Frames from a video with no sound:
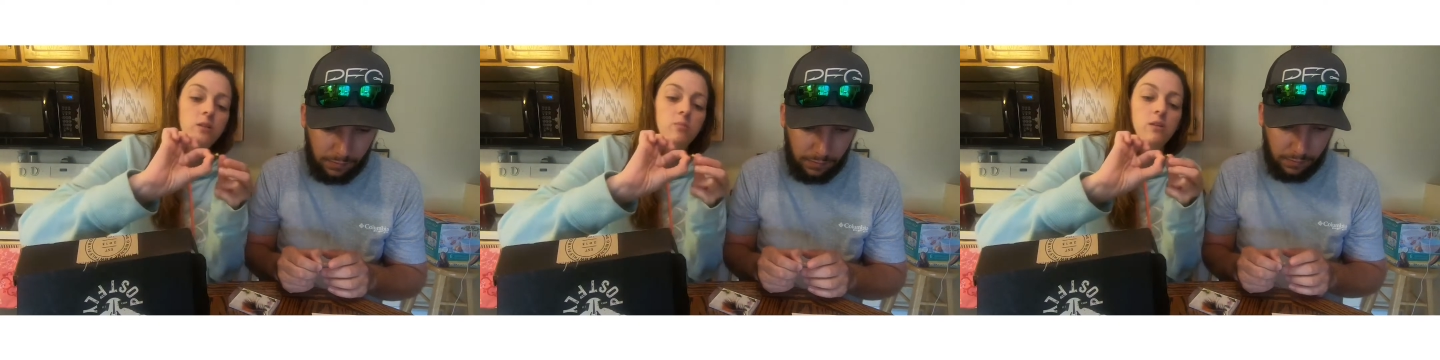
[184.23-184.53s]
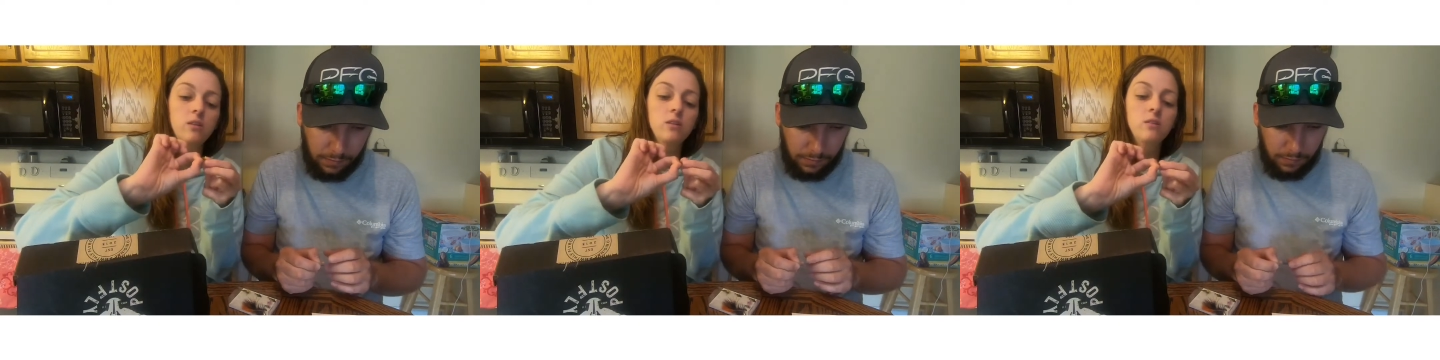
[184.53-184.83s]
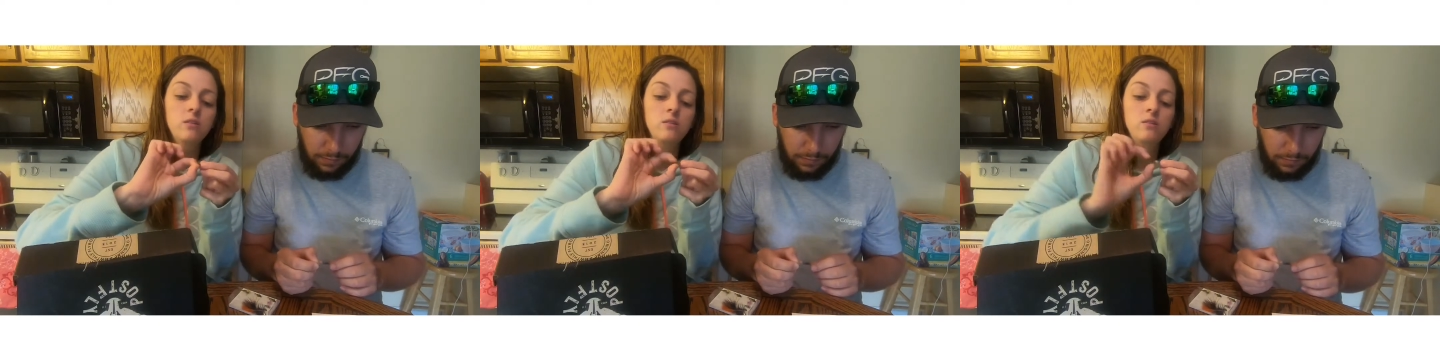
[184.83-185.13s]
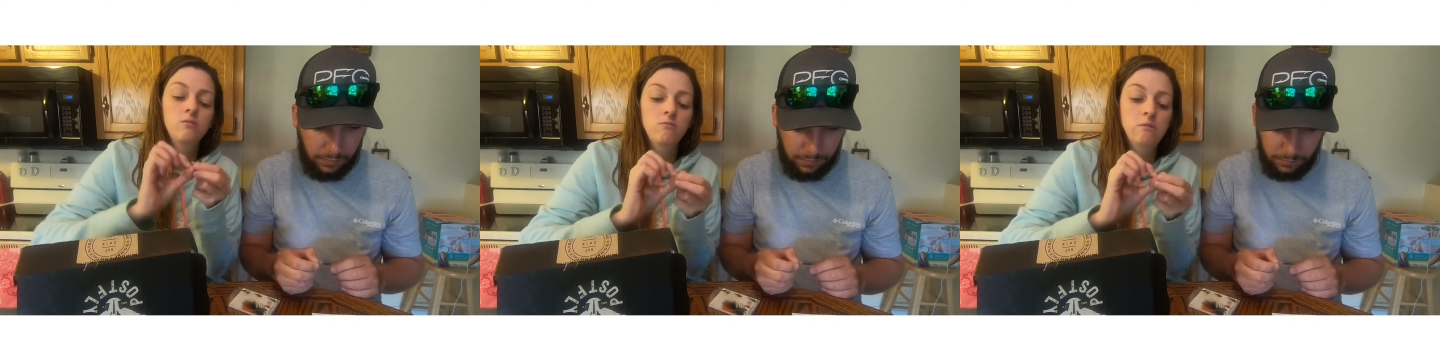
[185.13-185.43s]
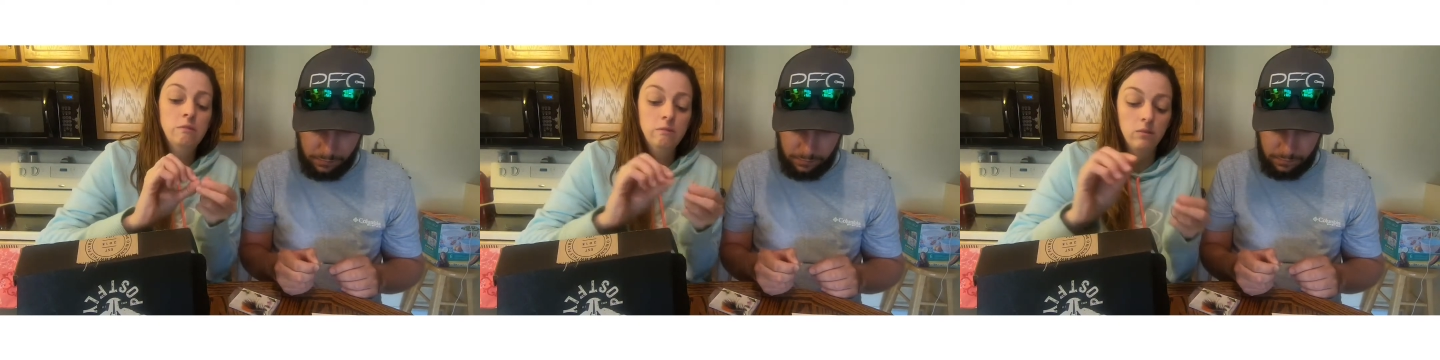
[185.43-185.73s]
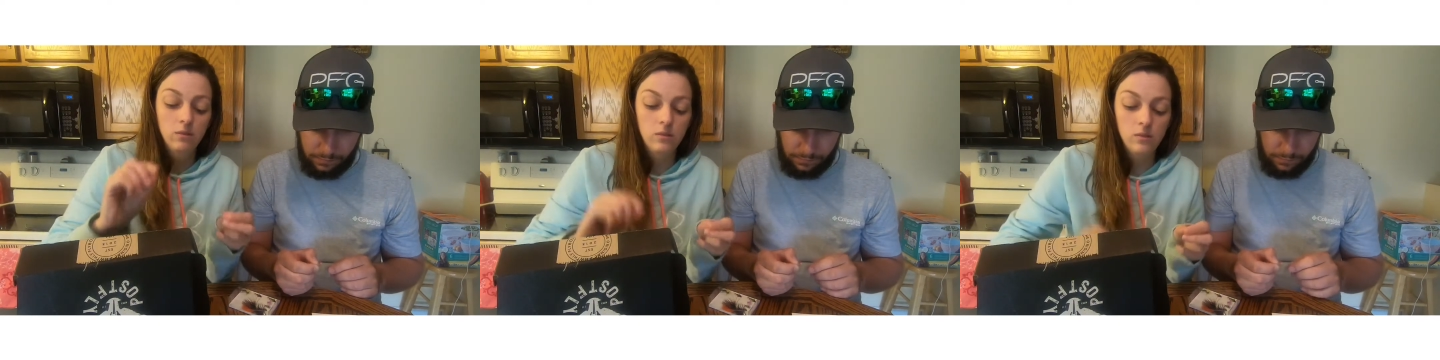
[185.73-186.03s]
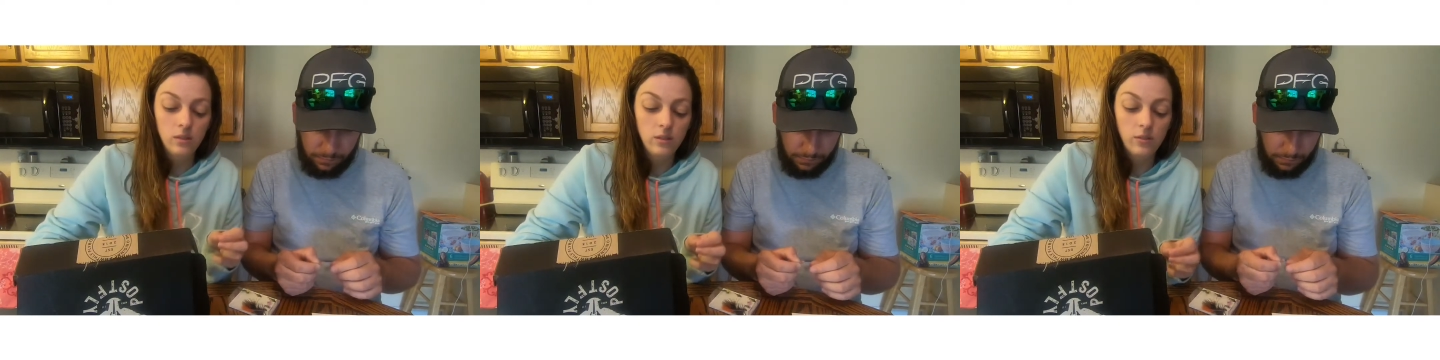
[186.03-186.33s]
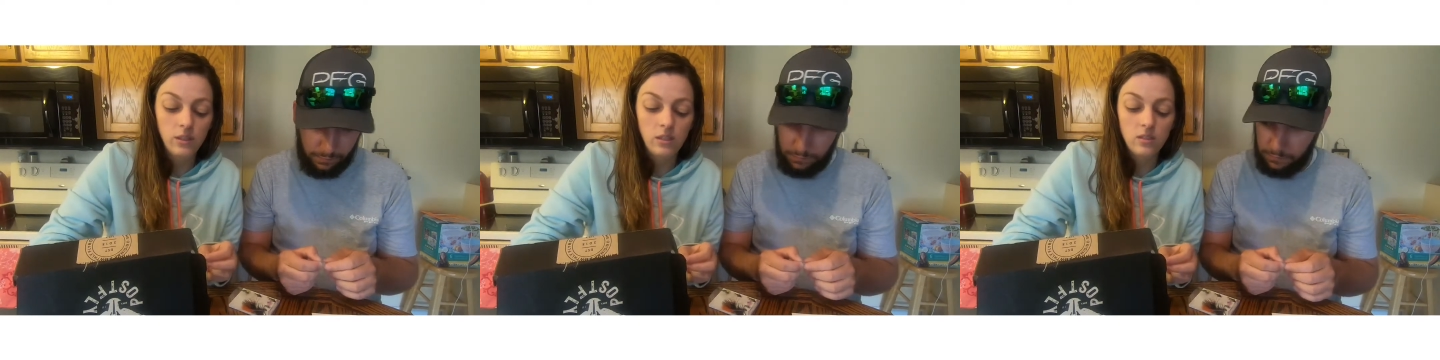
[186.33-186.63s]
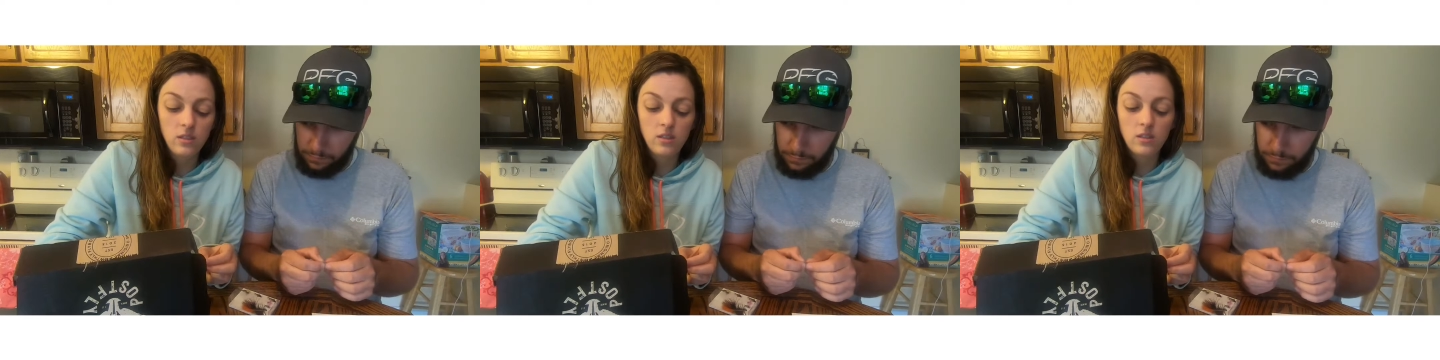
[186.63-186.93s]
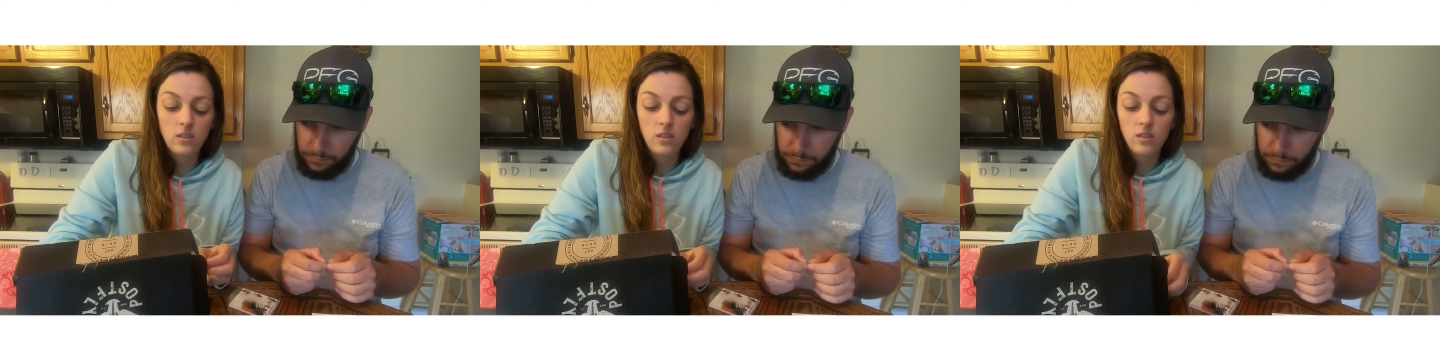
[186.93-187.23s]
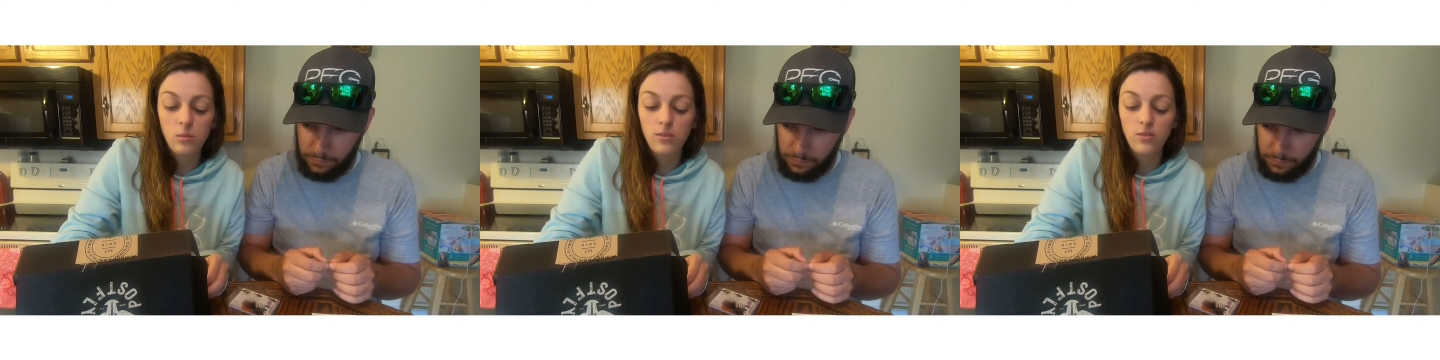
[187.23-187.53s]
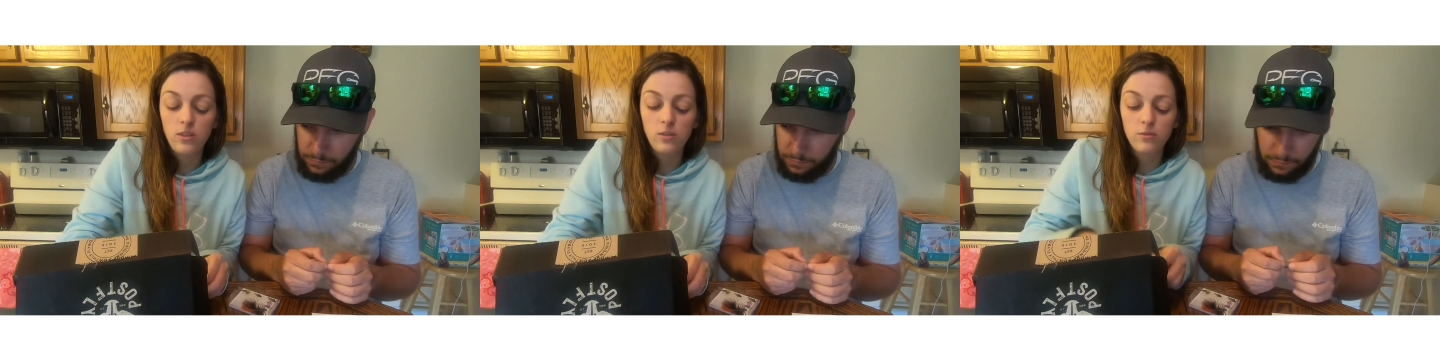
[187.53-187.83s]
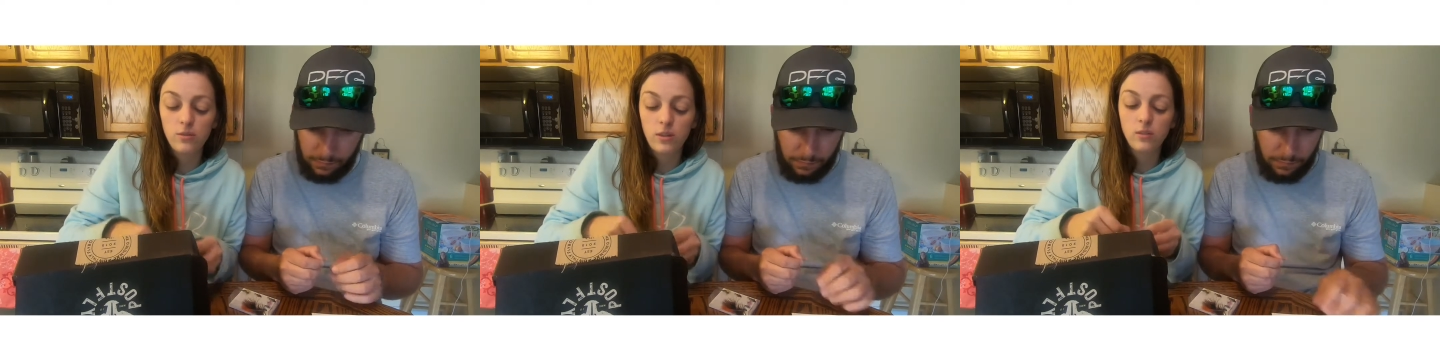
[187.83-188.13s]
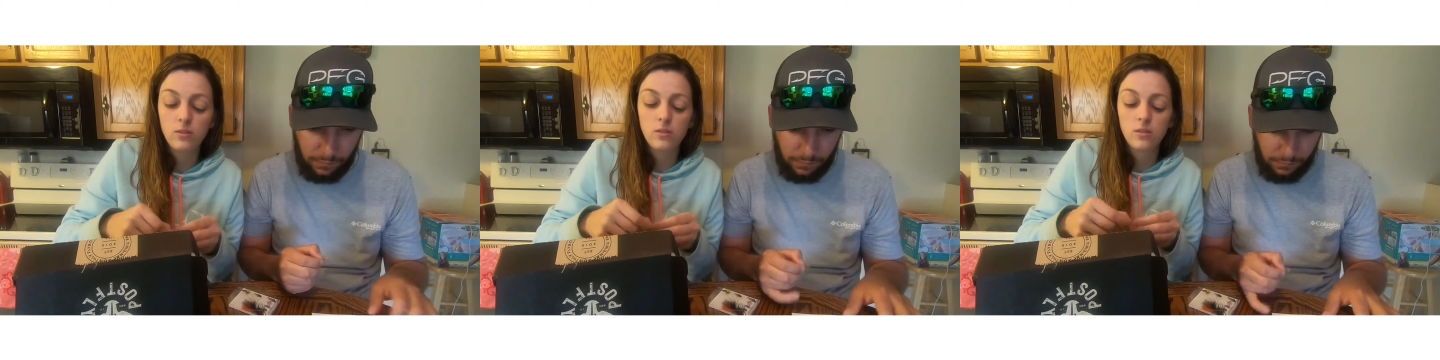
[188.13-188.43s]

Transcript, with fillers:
Speaker 1: bigger. If he doesn't get stuck in my finger first.